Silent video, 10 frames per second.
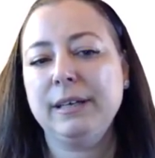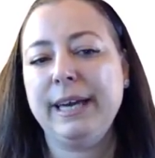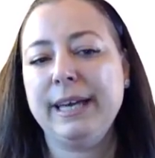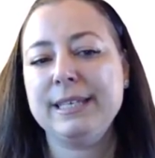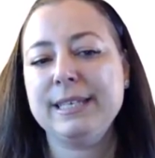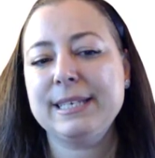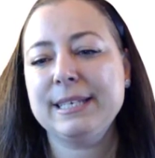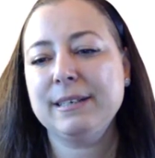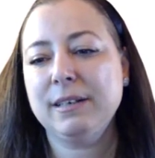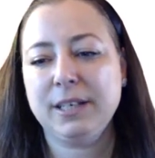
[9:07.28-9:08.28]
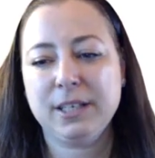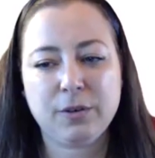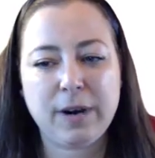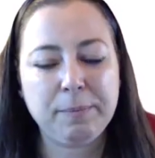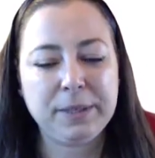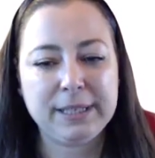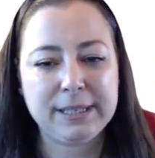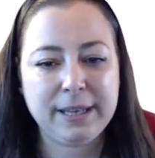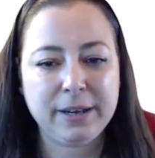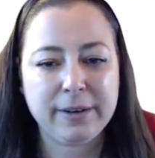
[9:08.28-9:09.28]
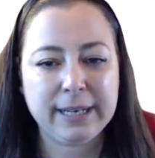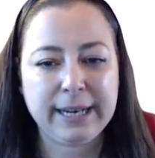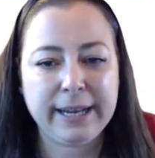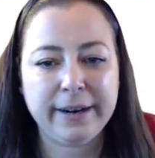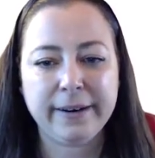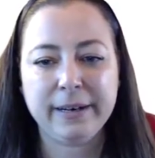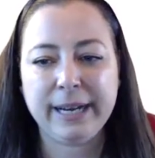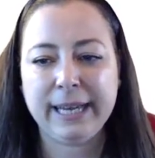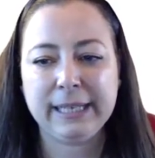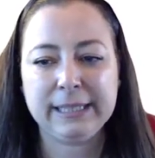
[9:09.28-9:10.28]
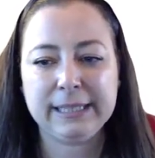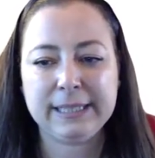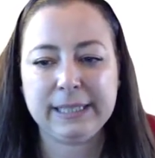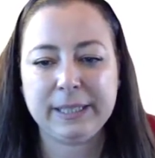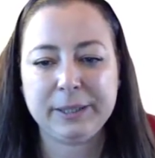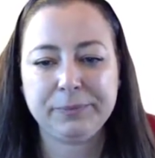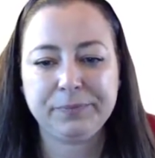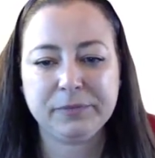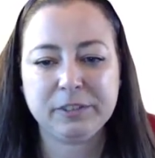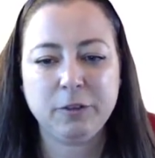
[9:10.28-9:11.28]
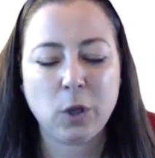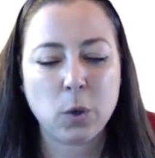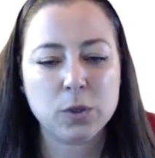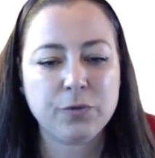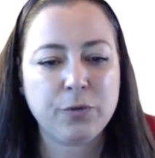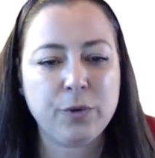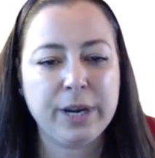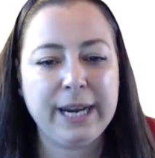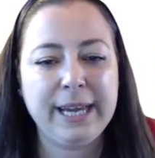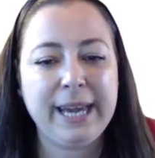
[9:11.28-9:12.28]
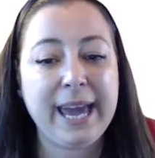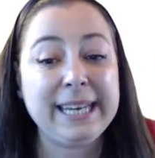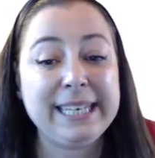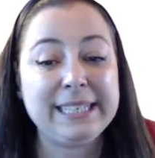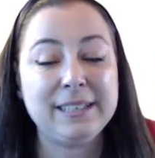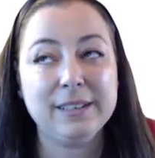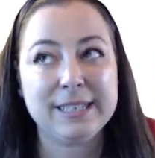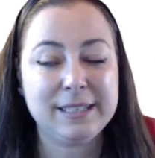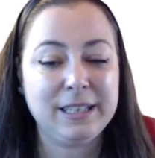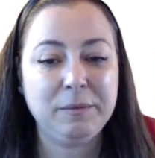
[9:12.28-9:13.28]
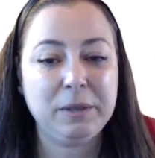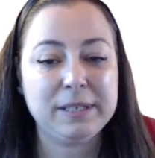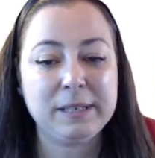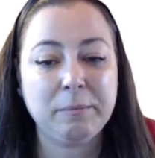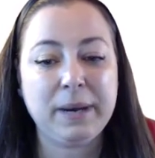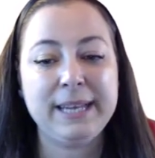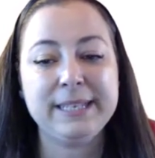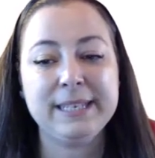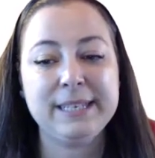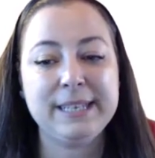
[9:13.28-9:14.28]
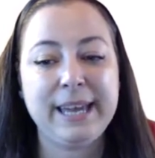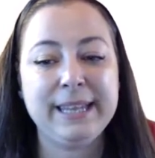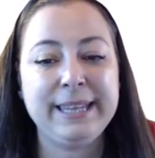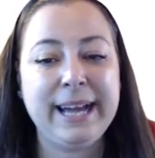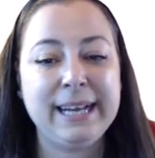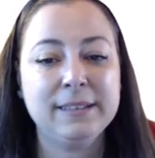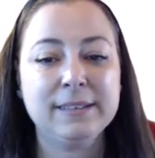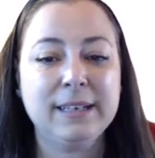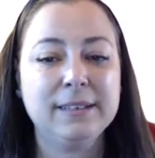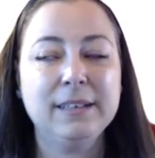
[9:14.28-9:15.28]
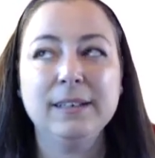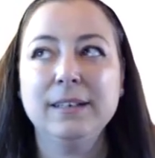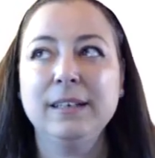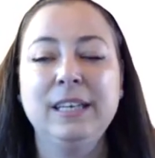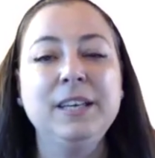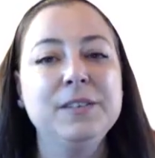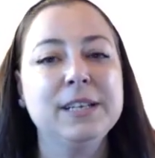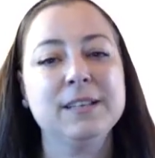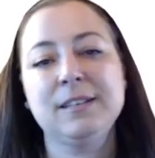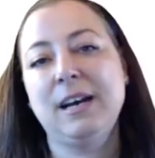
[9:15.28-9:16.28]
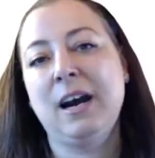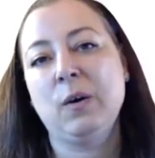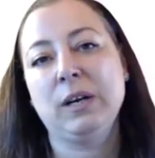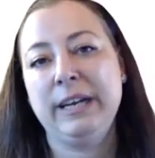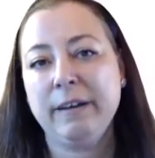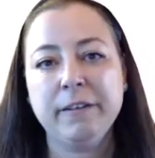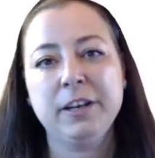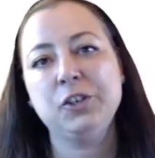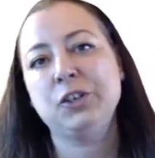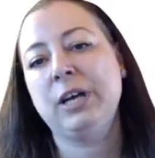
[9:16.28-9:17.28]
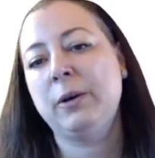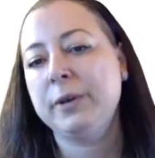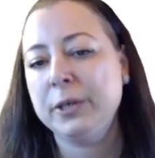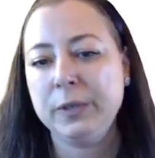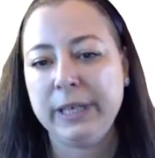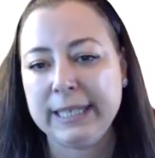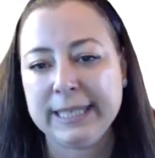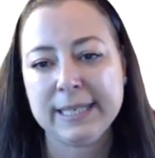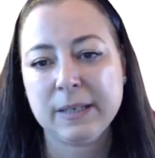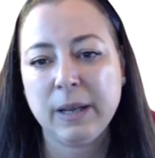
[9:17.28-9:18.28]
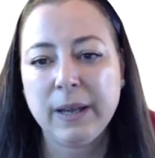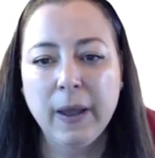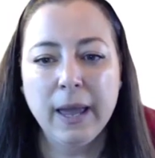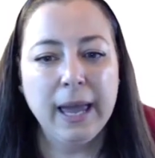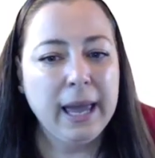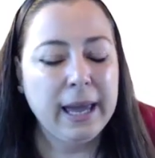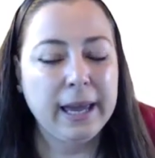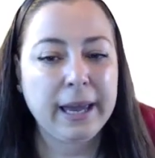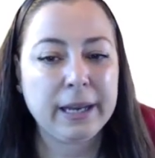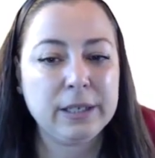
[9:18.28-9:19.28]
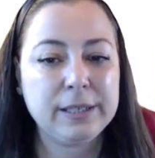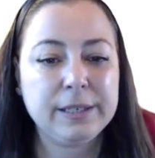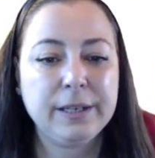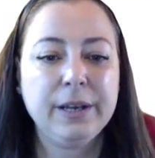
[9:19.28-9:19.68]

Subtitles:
gets interrupted here and there and flows freely and in some places, and that gives us our definition, our uniqueness, and